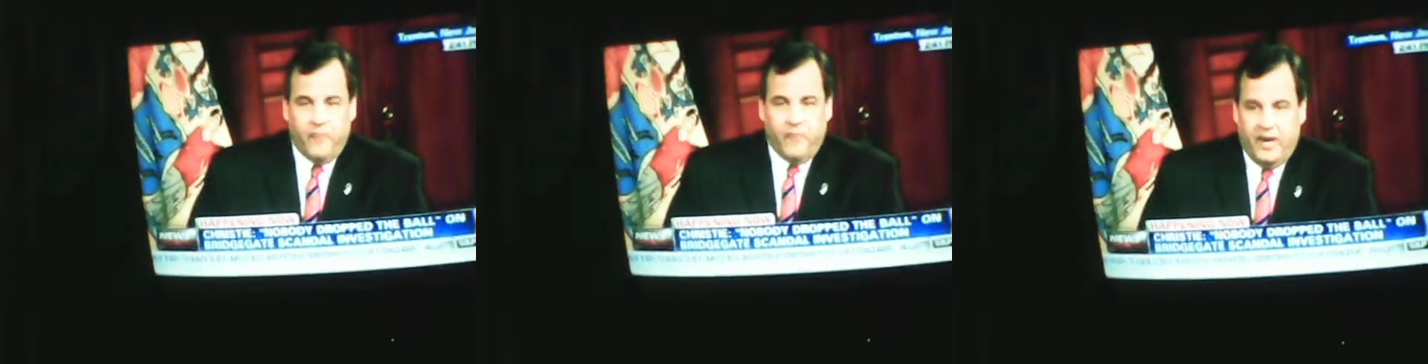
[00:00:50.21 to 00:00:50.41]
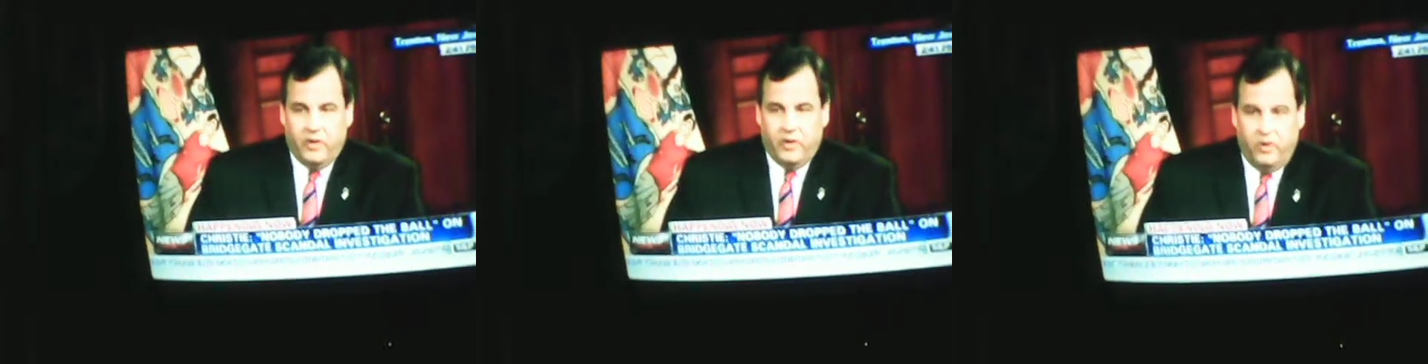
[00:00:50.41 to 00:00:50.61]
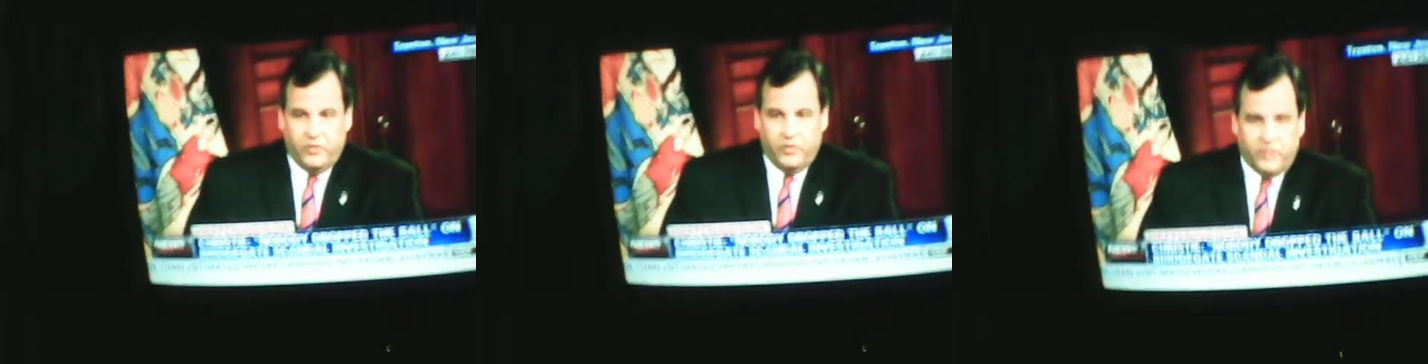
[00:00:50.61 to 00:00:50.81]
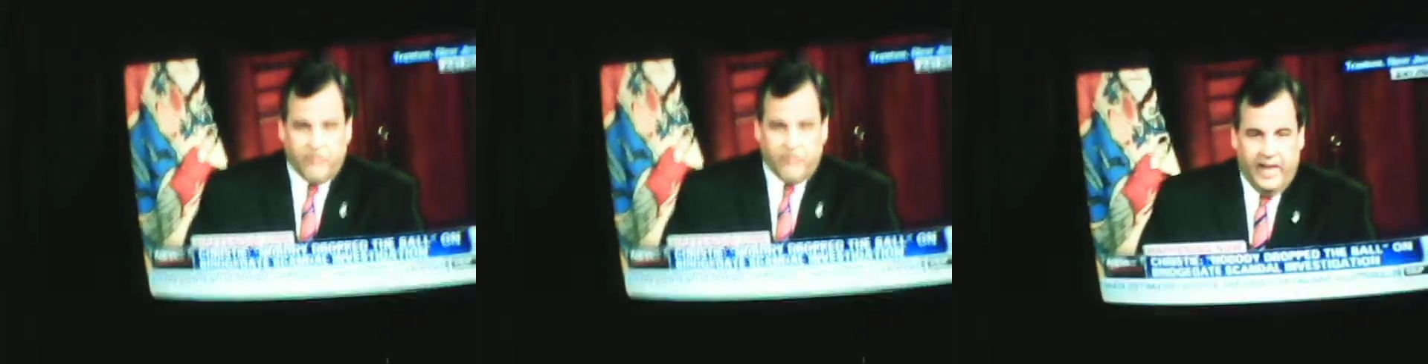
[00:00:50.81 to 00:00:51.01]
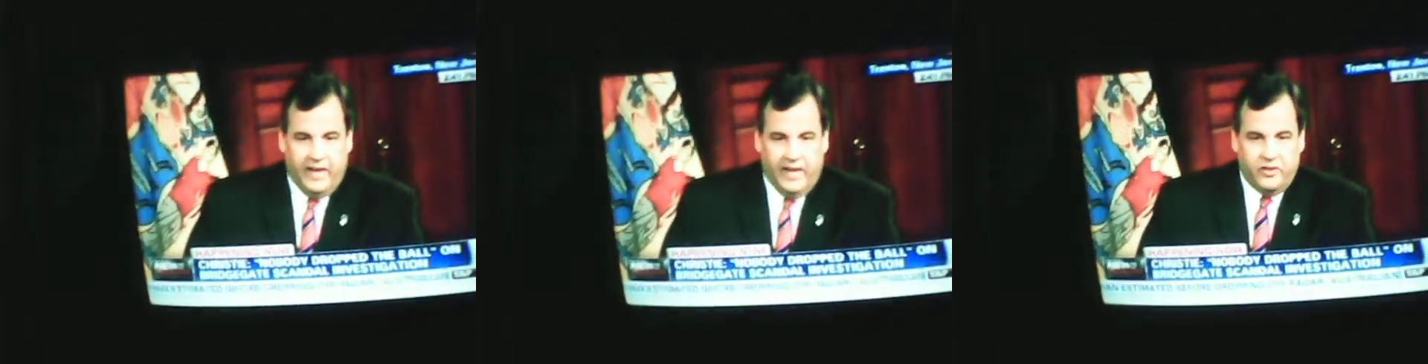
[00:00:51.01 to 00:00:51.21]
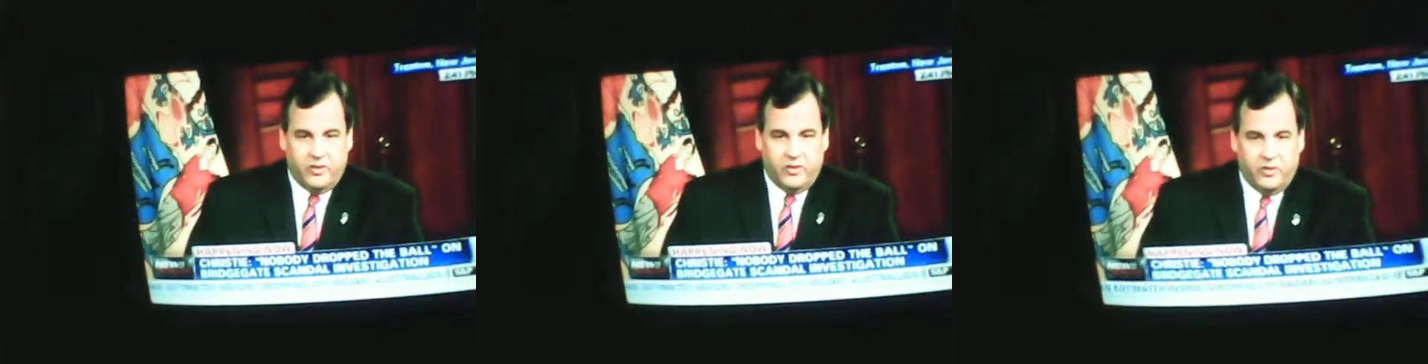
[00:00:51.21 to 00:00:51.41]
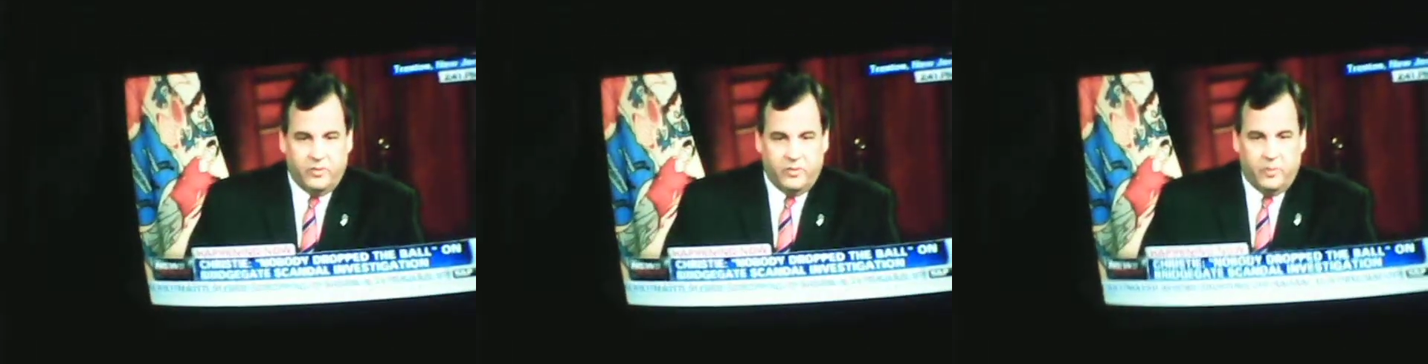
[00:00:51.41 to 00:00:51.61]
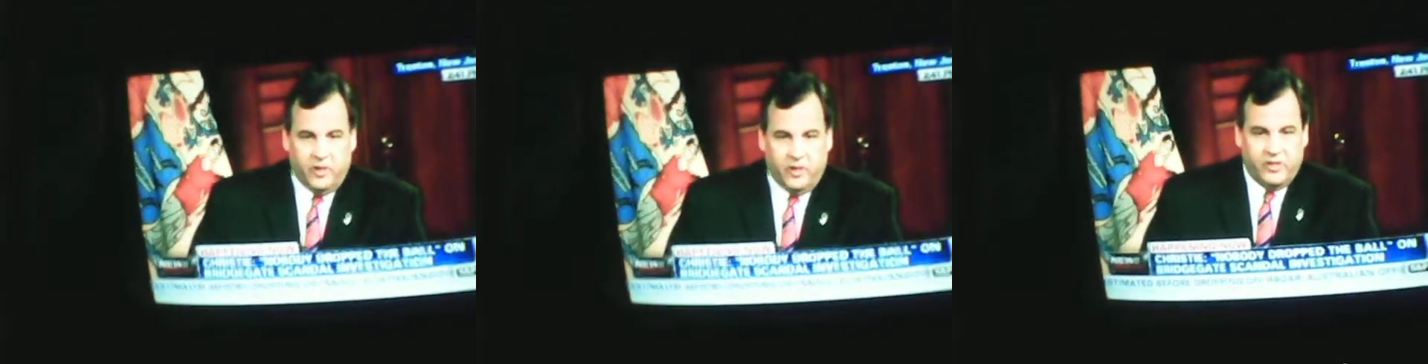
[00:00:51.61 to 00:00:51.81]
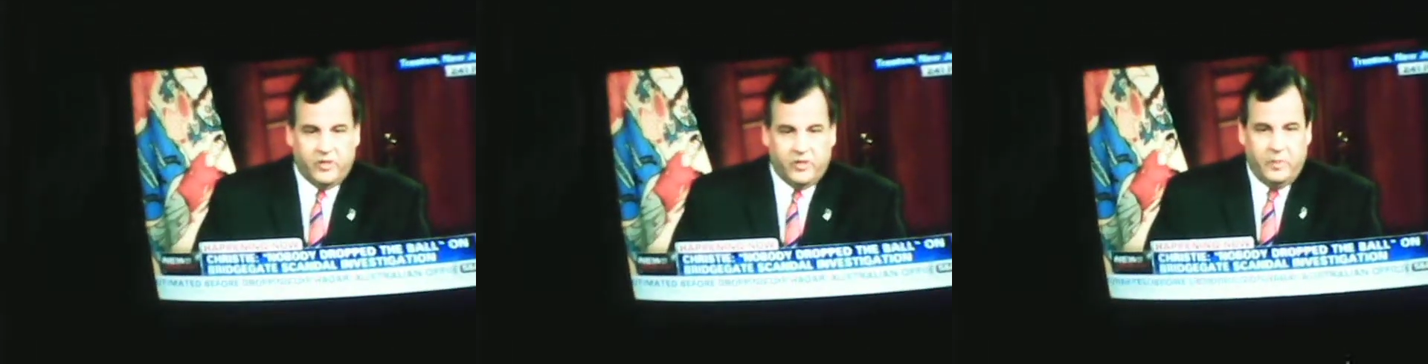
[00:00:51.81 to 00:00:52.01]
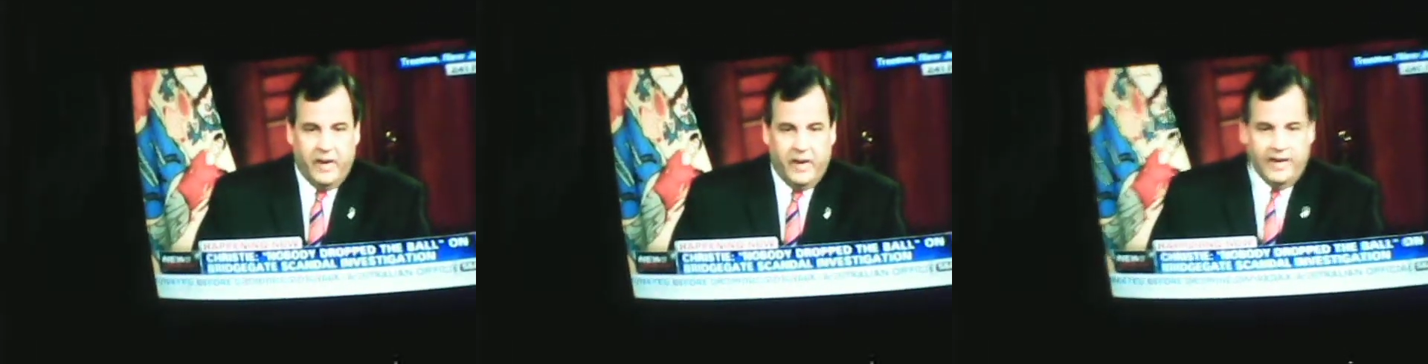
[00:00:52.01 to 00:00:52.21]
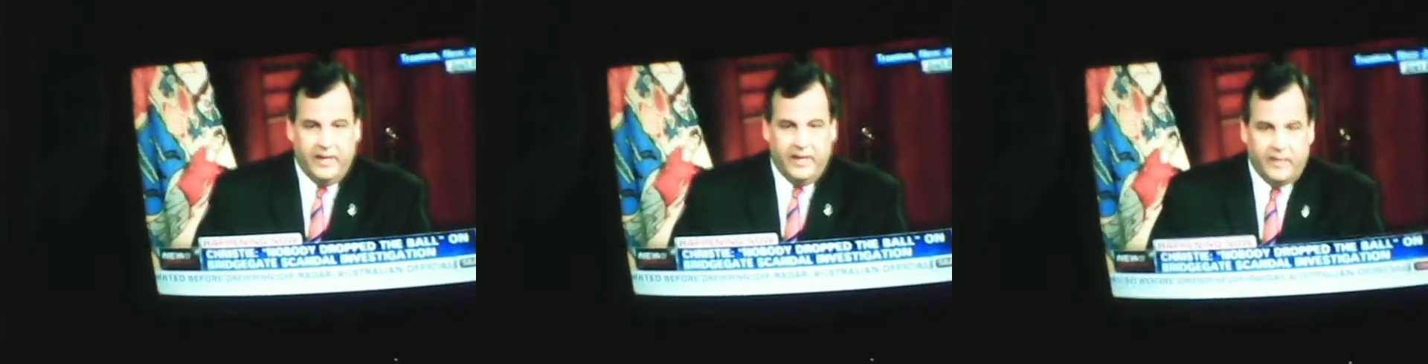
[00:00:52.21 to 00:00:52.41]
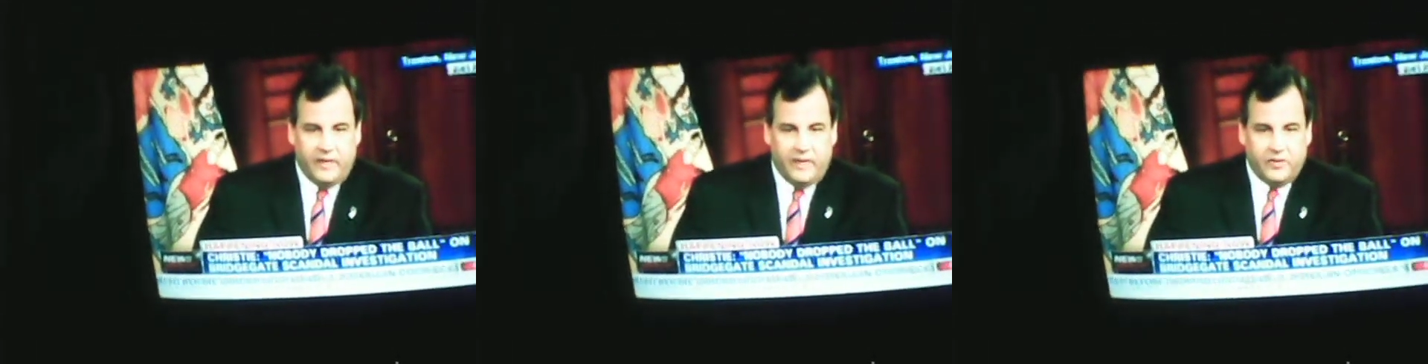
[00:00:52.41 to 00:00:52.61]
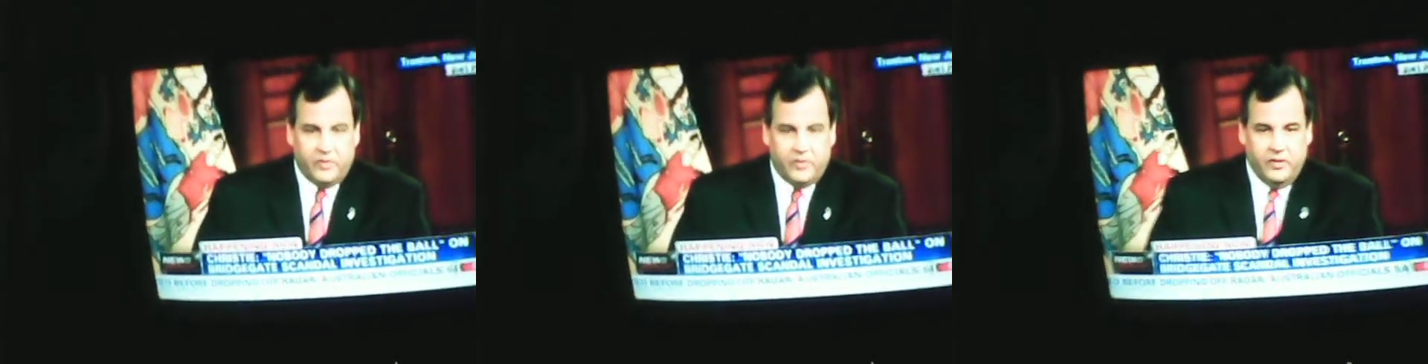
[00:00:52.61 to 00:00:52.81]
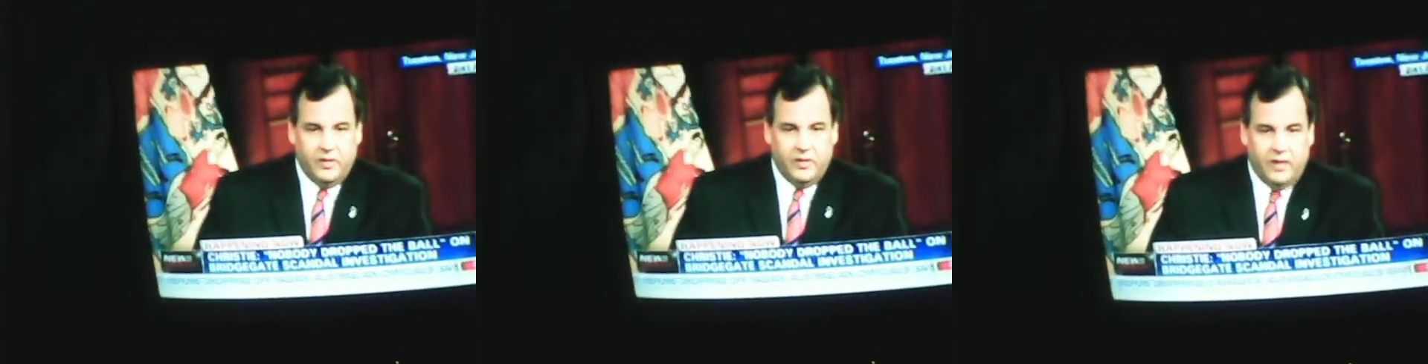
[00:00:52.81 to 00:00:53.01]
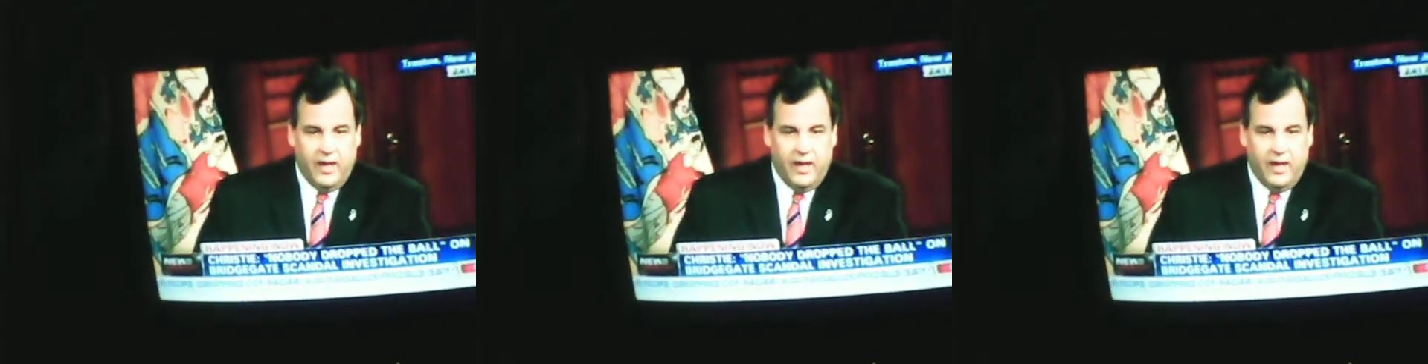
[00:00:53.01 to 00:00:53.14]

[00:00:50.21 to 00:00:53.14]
closest aides participated in this.